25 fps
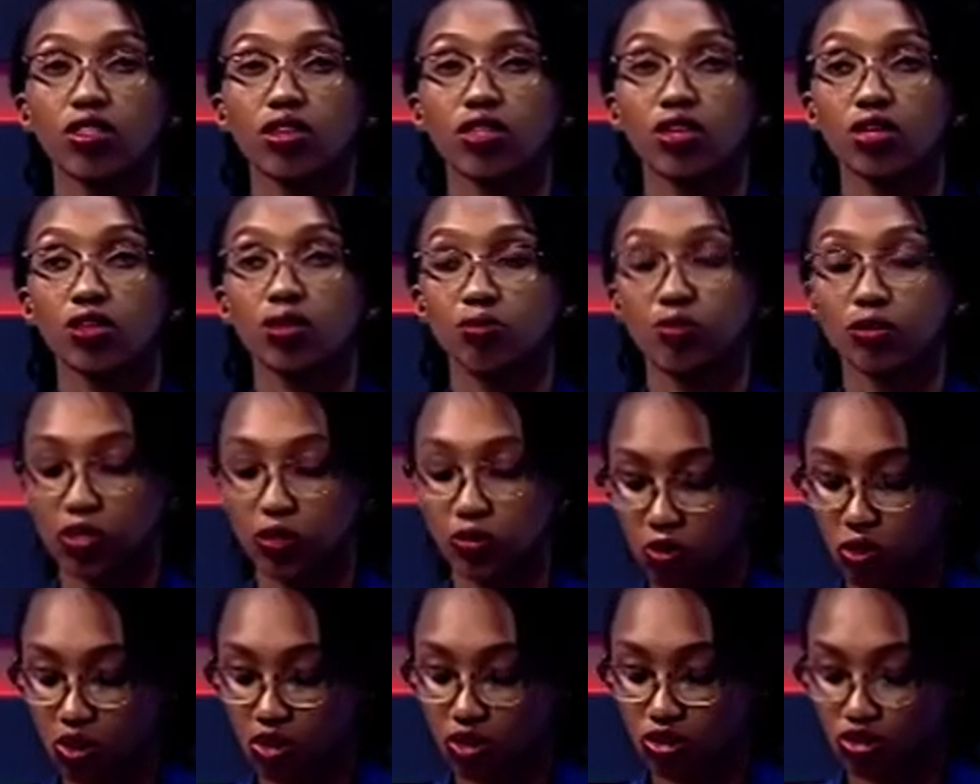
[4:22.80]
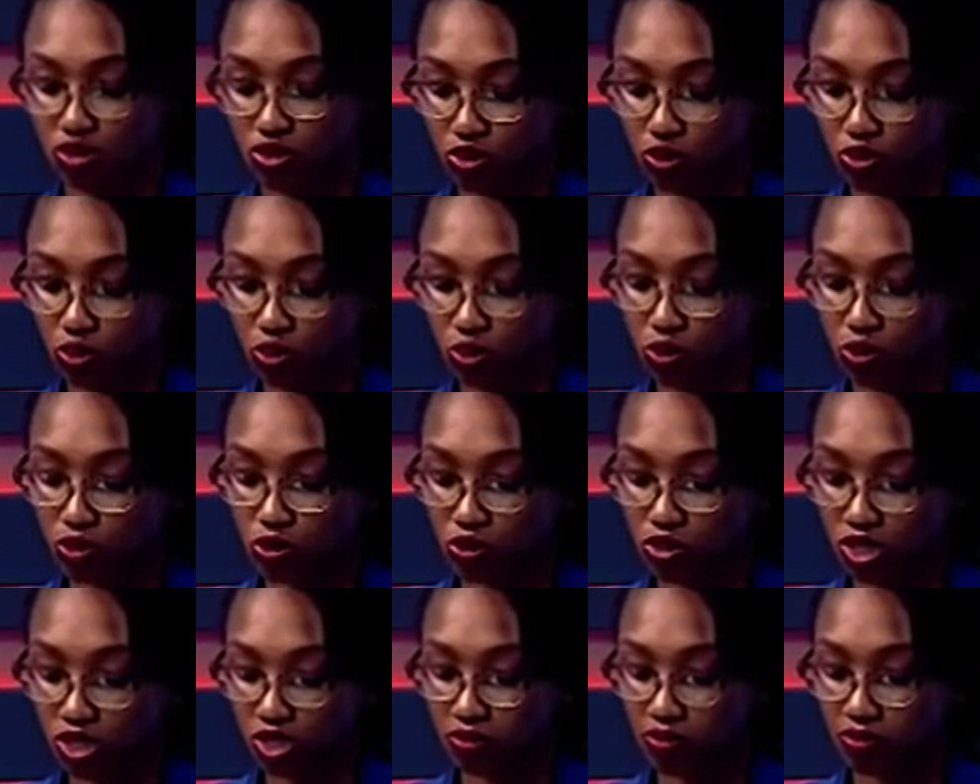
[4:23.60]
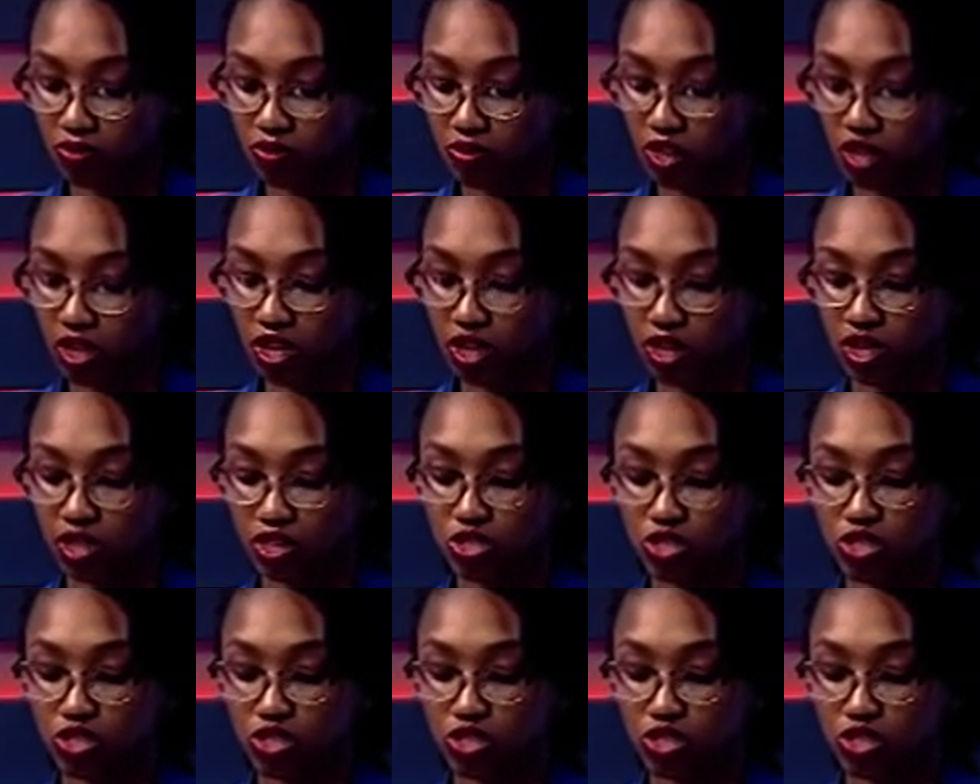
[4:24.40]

Meanwhile, schools and uh,